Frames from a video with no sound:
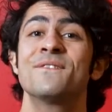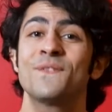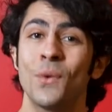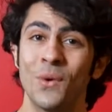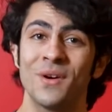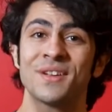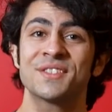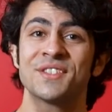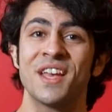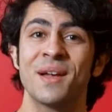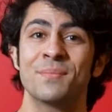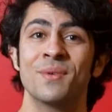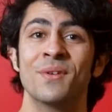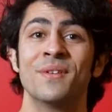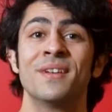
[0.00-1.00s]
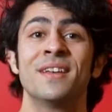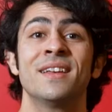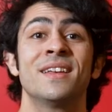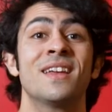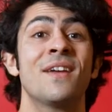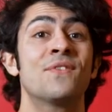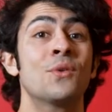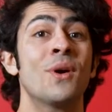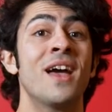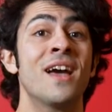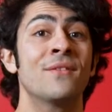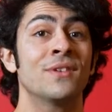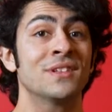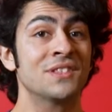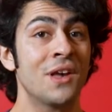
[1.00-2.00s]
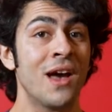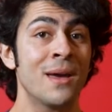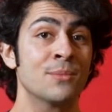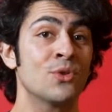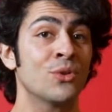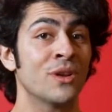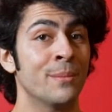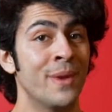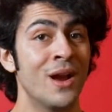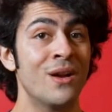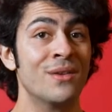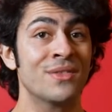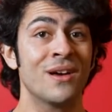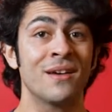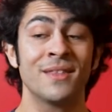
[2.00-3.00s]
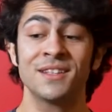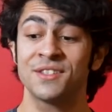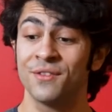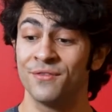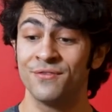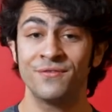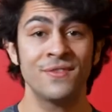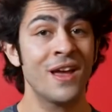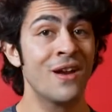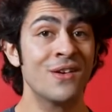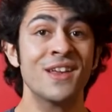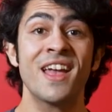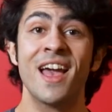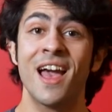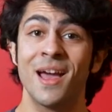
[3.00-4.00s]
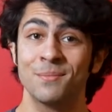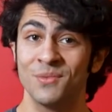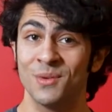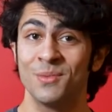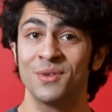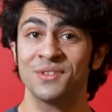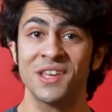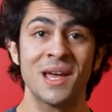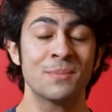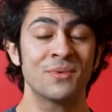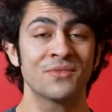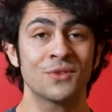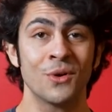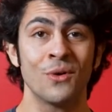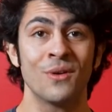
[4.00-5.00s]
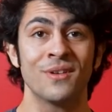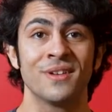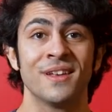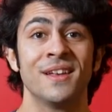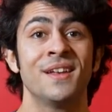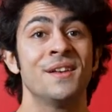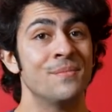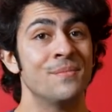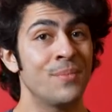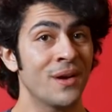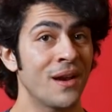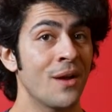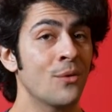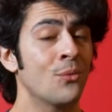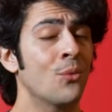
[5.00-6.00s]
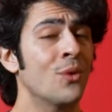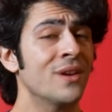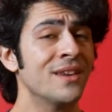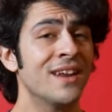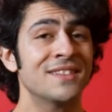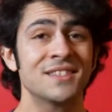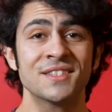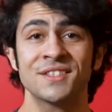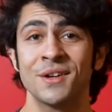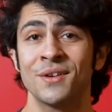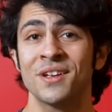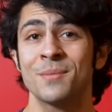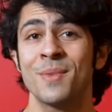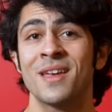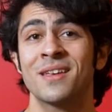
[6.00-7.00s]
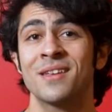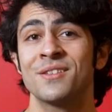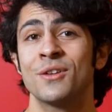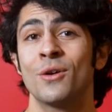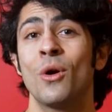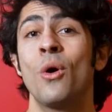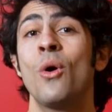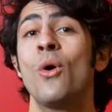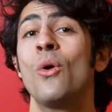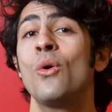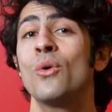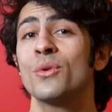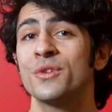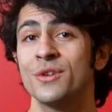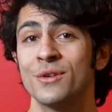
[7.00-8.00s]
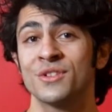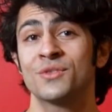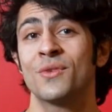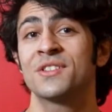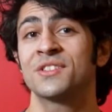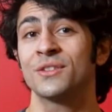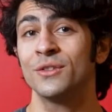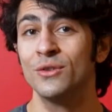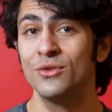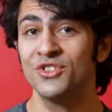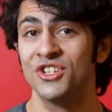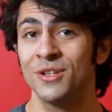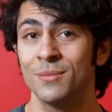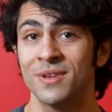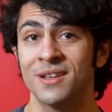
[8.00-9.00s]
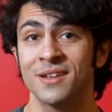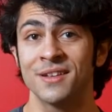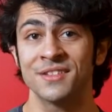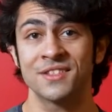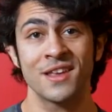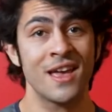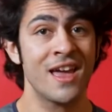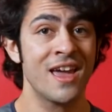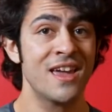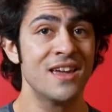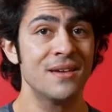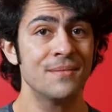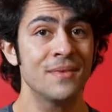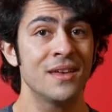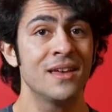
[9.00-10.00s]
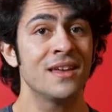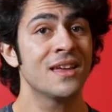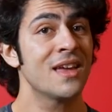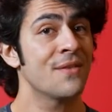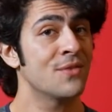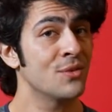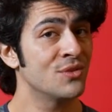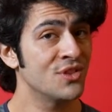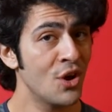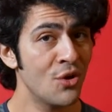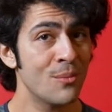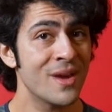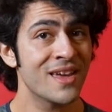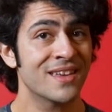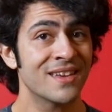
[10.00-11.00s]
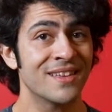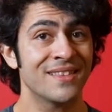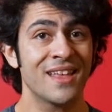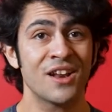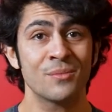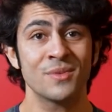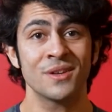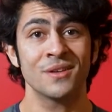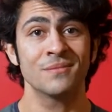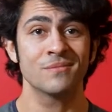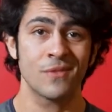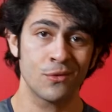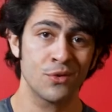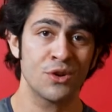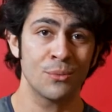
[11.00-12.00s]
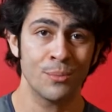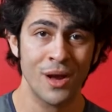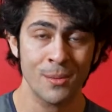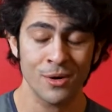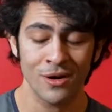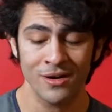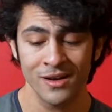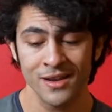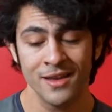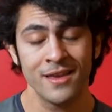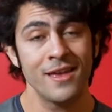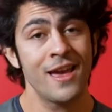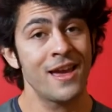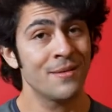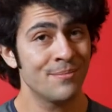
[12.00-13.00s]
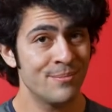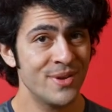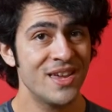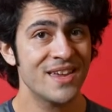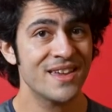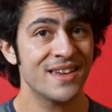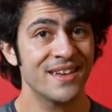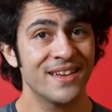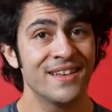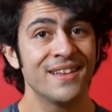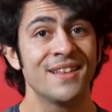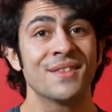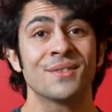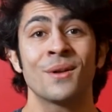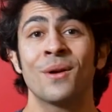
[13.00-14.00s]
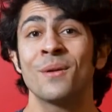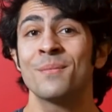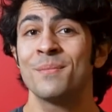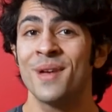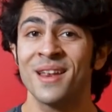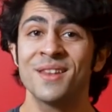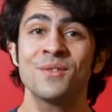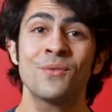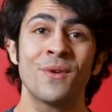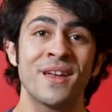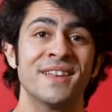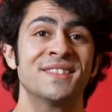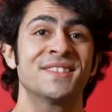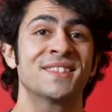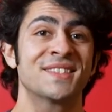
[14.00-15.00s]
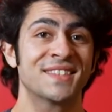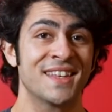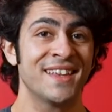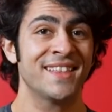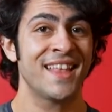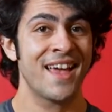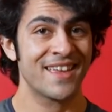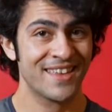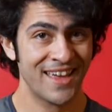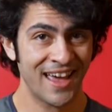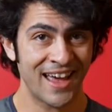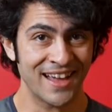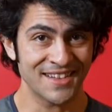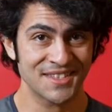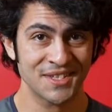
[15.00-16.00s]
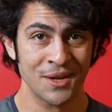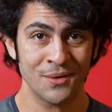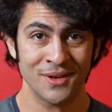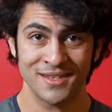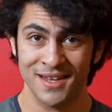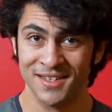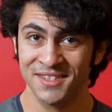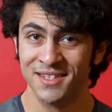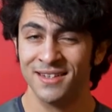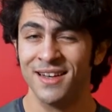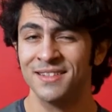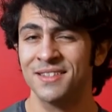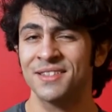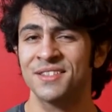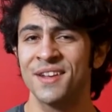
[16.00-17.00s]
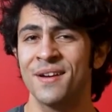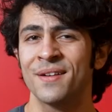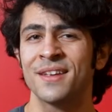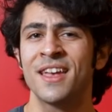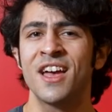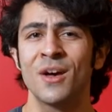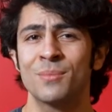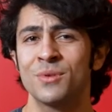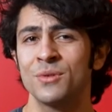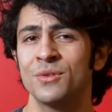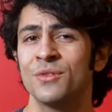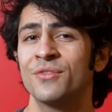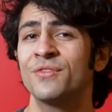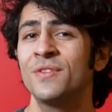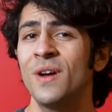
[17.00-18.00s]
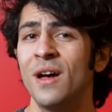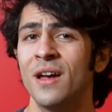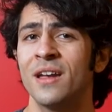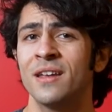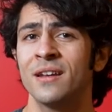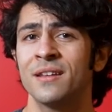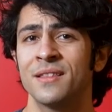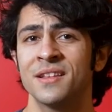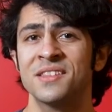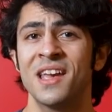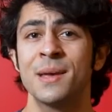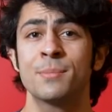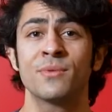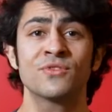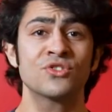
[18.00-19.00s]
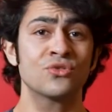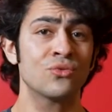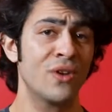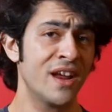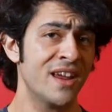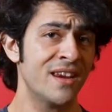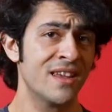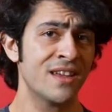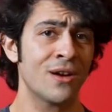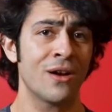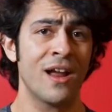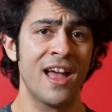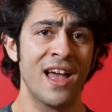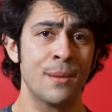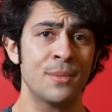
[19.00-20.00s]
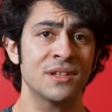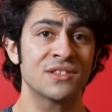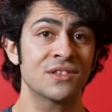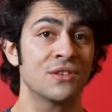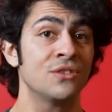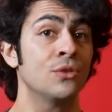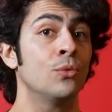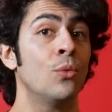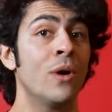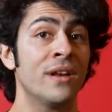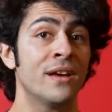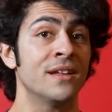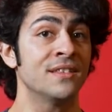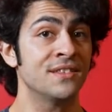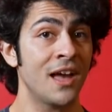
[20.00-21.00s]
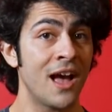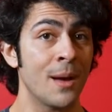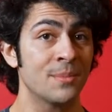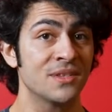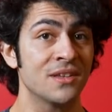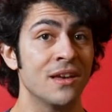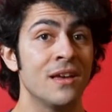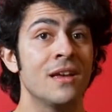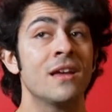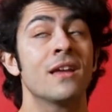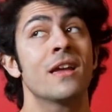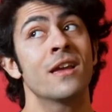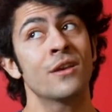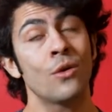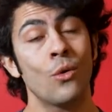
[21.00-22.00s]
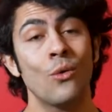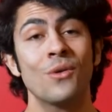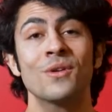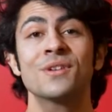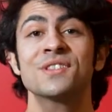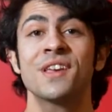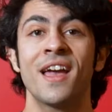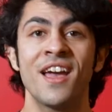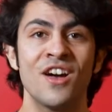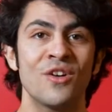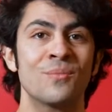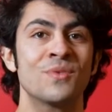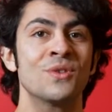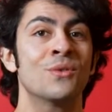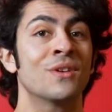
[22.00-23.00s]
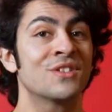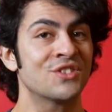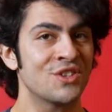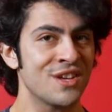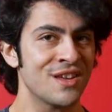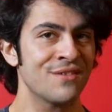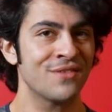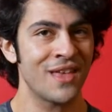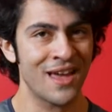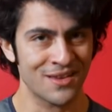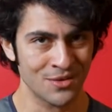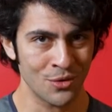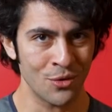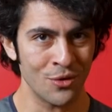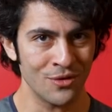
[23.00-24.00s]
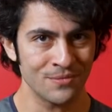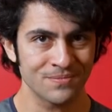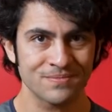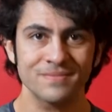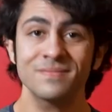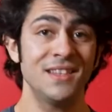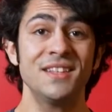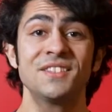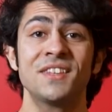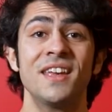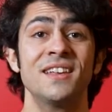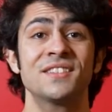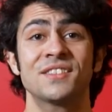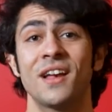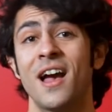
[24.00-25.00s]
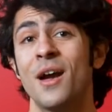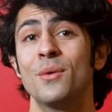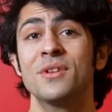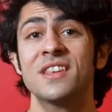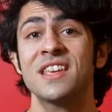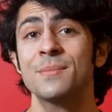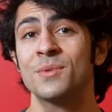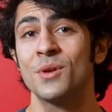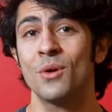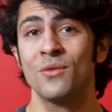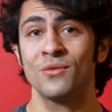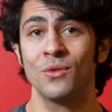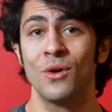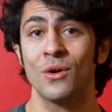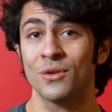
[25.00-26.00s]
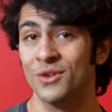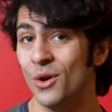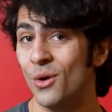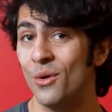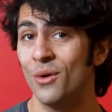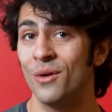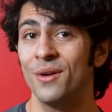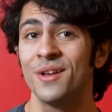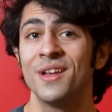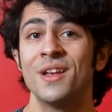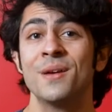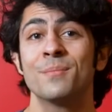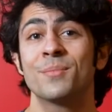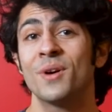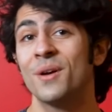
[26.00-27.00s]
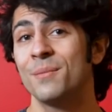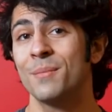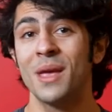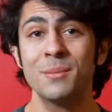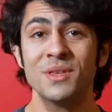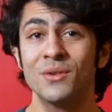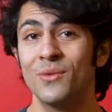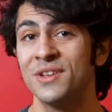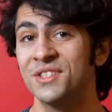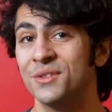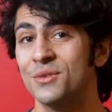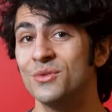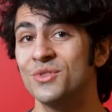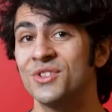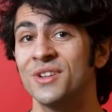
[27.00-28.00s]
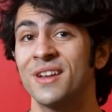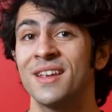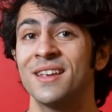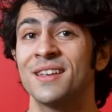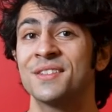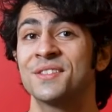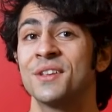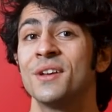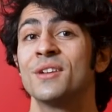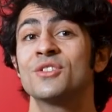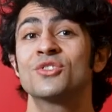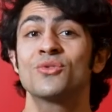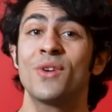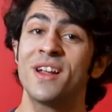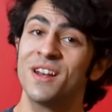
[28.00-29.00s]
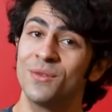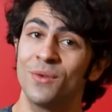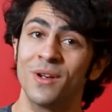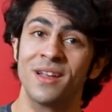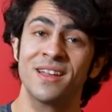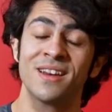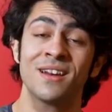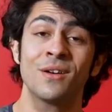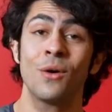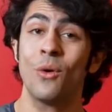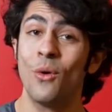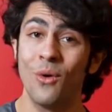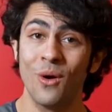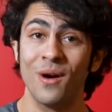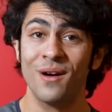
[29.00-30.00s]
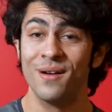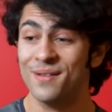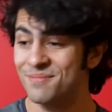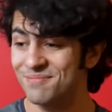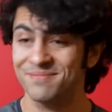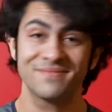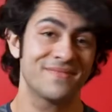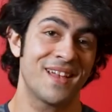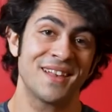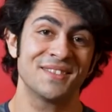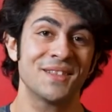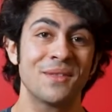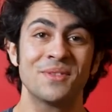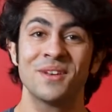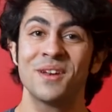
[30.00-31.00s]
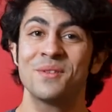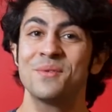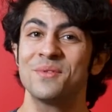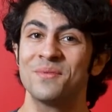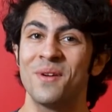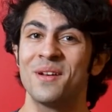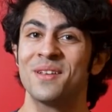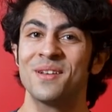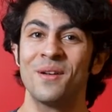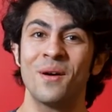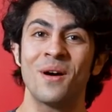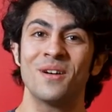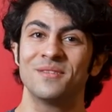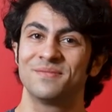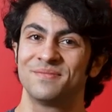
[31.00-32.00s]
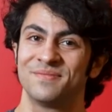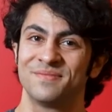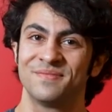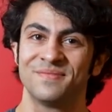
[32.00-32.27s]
For example, if you have a time goal in a marathon, that's a very admirable type of goal. But I wouldn't necessarily make it your whole New Year's resolution because A, if you don't make it, that'll be a real bummer, and B, there are many ways to skin that cat, so it doesn't necessarily help you define the type of training or habits you'll want to adopt in order to help you achieve that goal. In this case, I would keep the overall goal, but maybe the resolution is training related or has nothing to do with running at all.